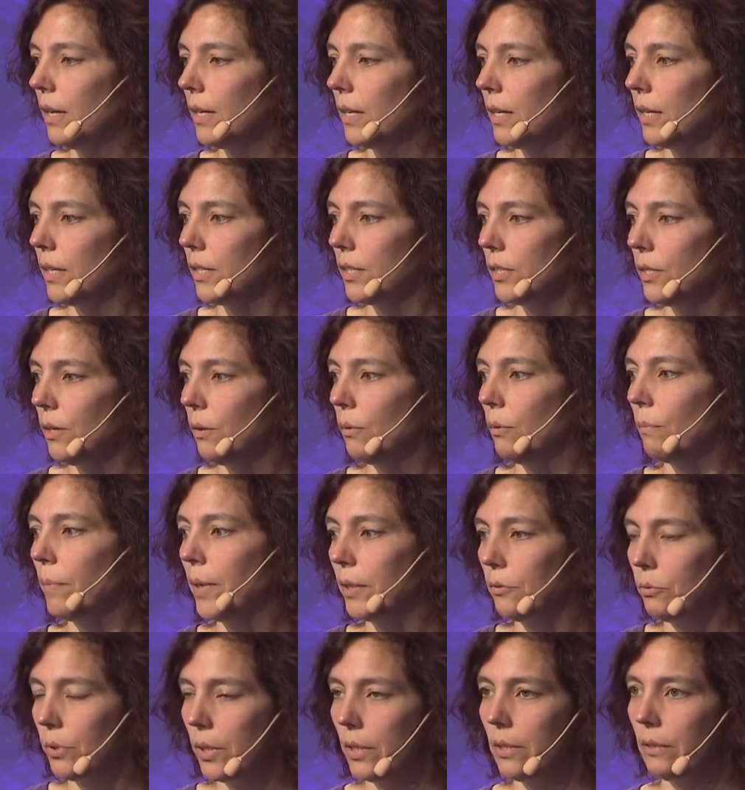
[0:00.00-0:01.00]
So, but
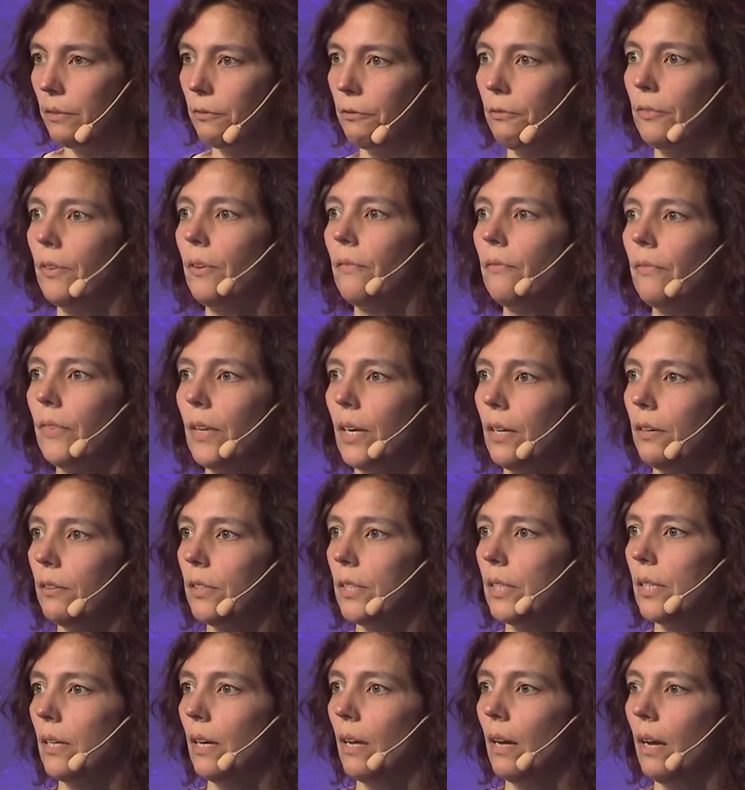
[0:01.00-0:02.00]
what if there's
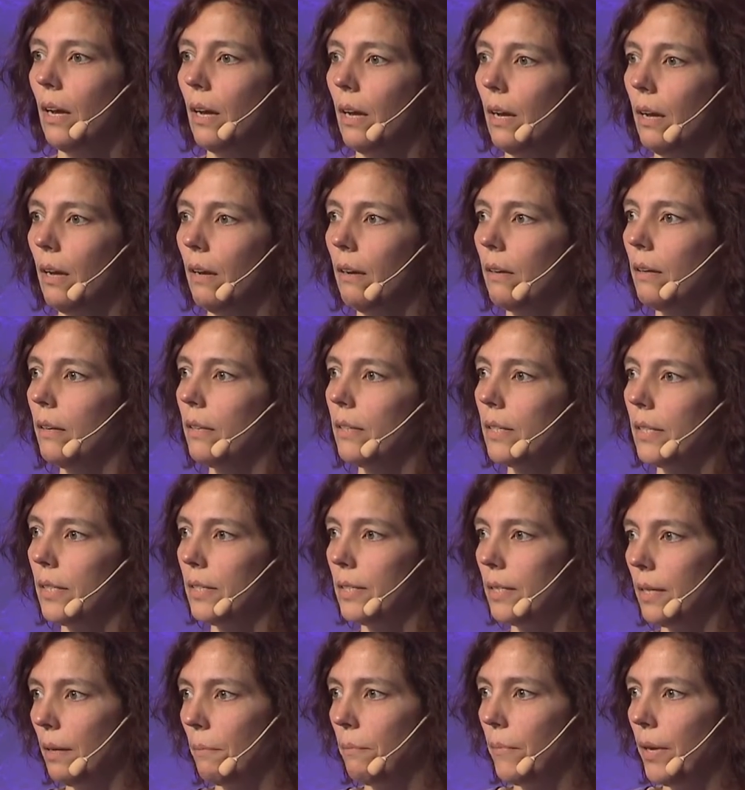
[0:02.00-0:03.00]

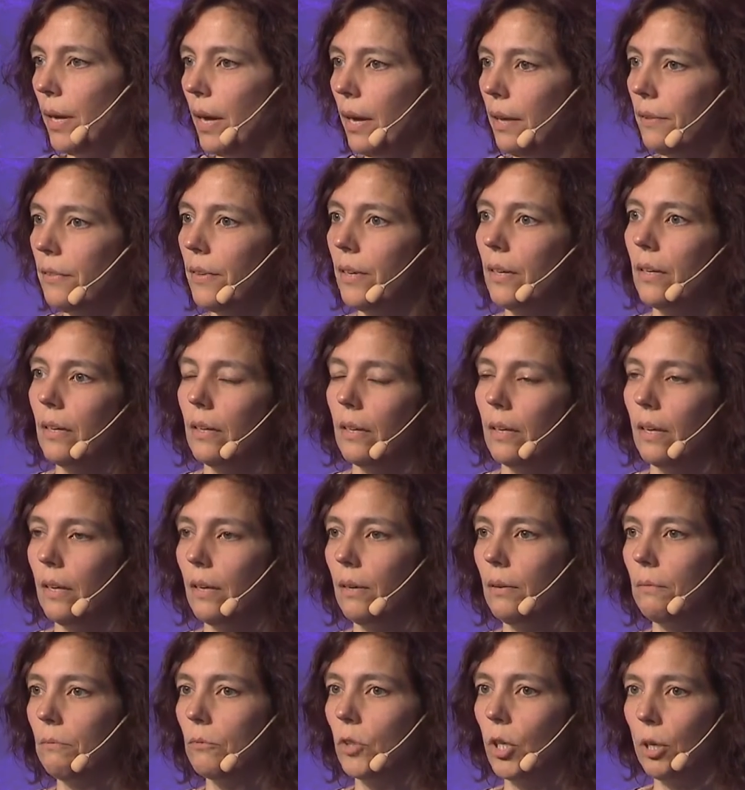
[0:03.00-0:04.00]
some other
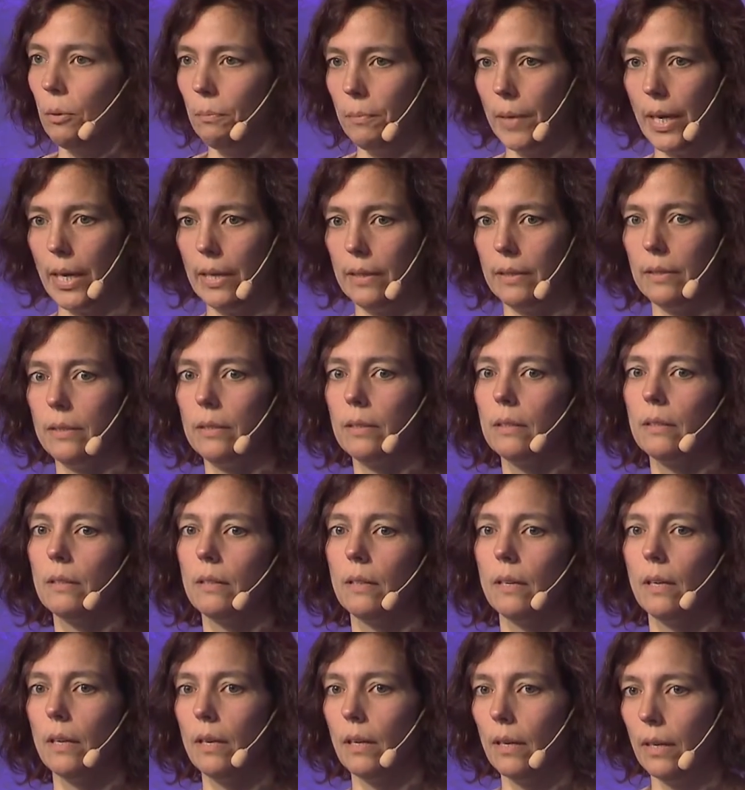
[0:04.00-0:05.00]
command
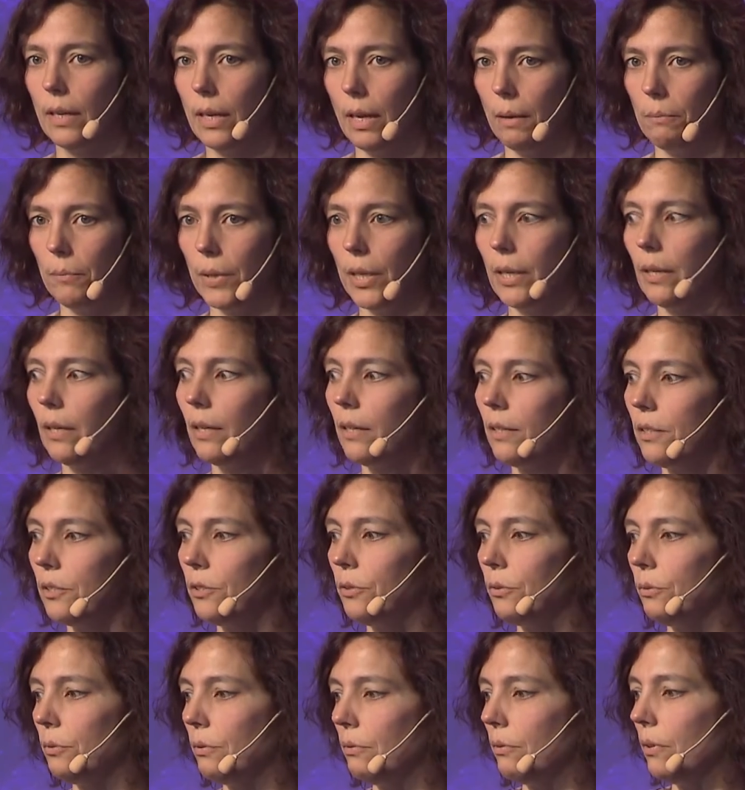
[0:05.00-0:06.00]
coming
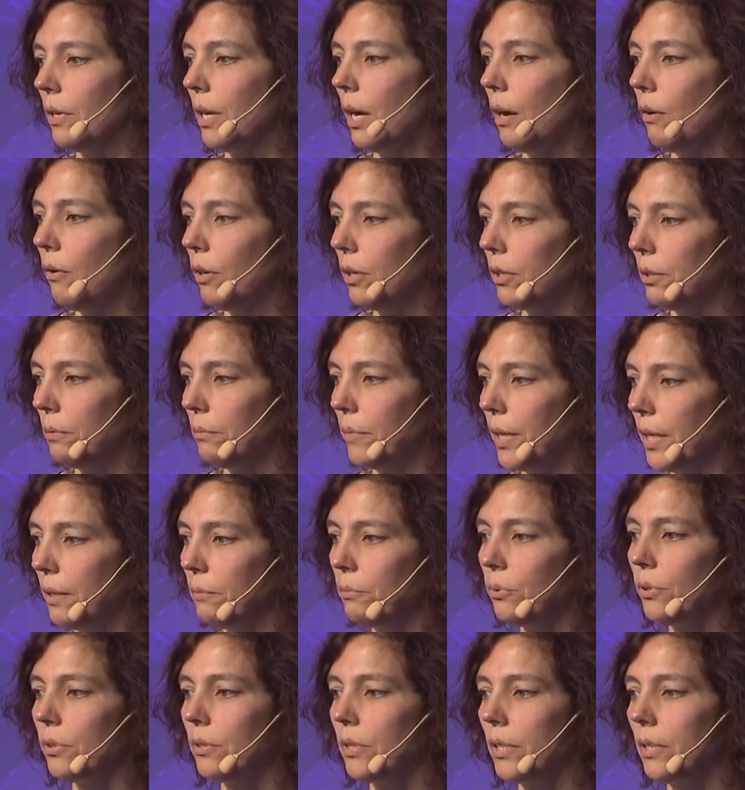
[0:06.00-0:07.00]
into our command
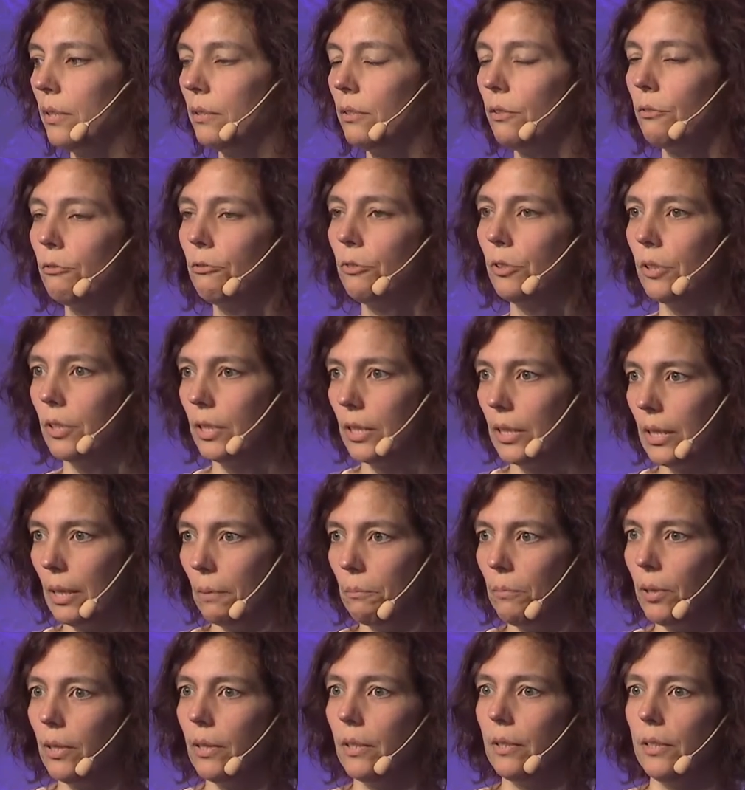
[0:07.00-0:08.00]
processor? For
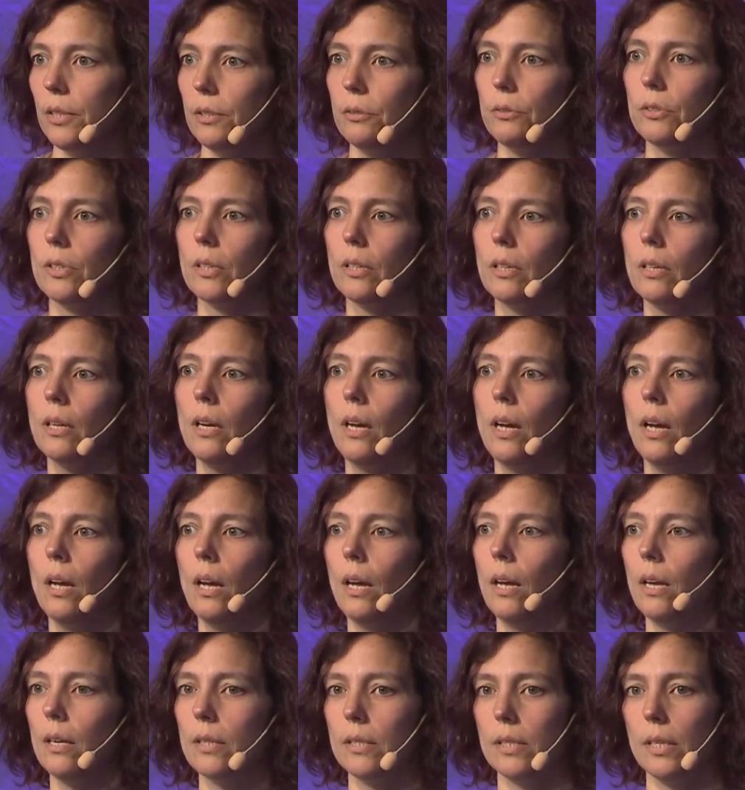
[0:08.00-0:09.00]
example, the user
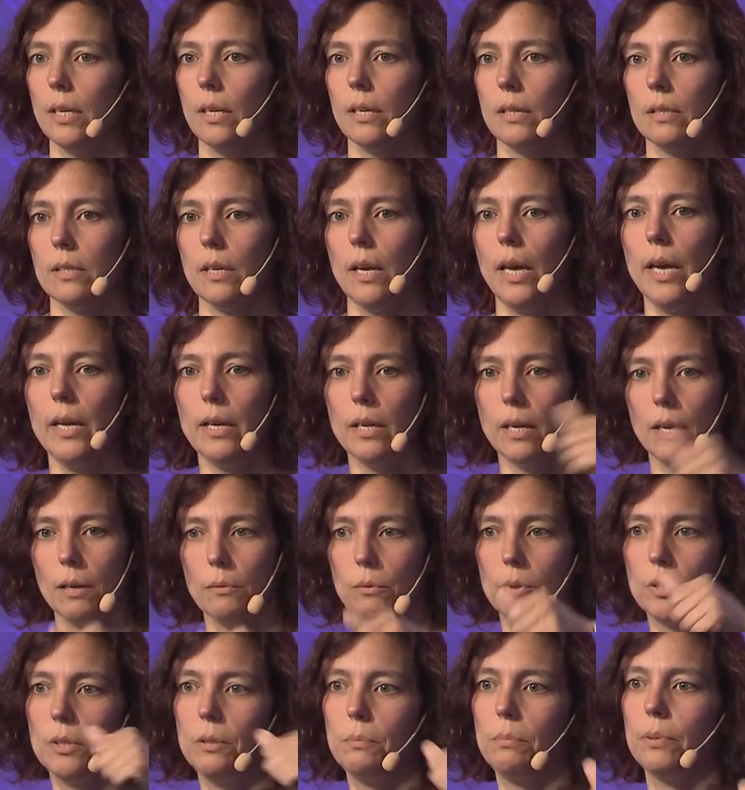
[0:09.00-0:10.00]
says, hey, I
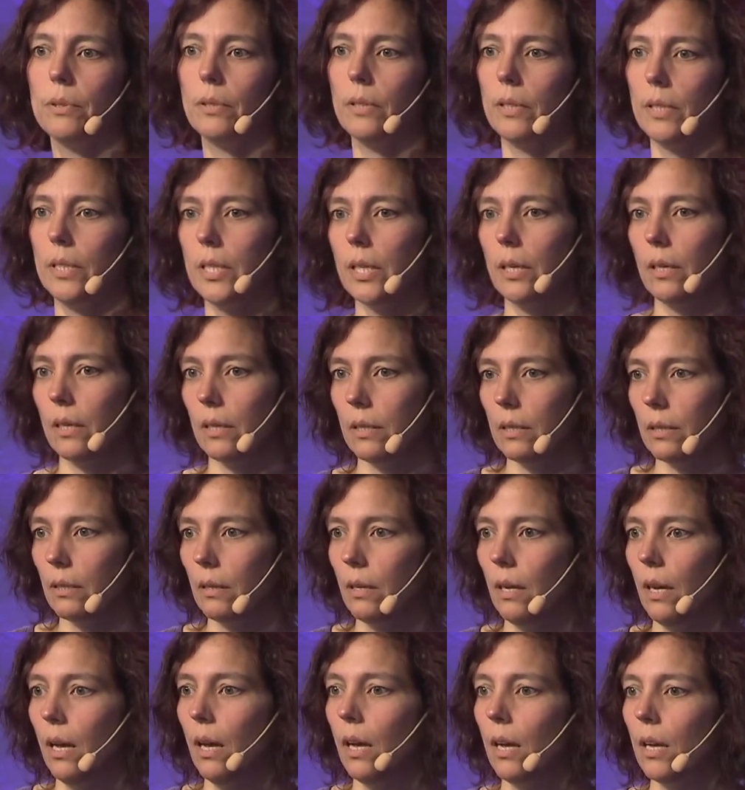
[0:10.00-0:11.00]
want to book a ticket.
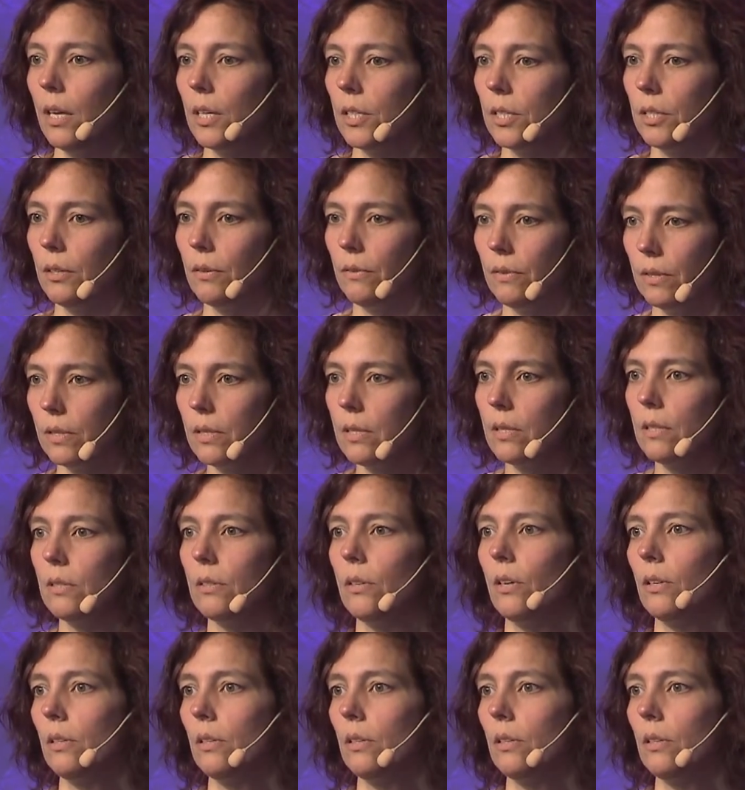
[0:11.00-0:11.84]
So this is not